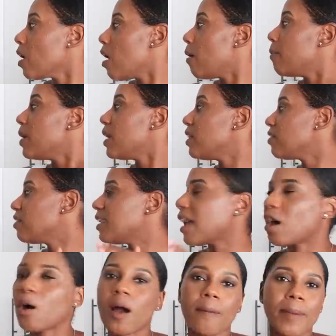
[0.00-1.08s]
It is
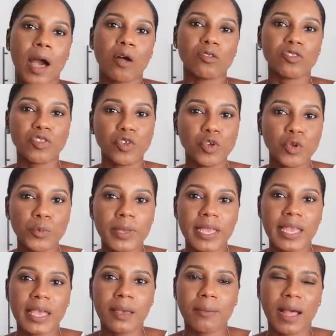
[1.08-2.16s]
now about 2
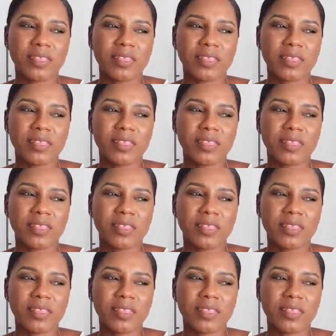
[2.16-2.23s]
p.m.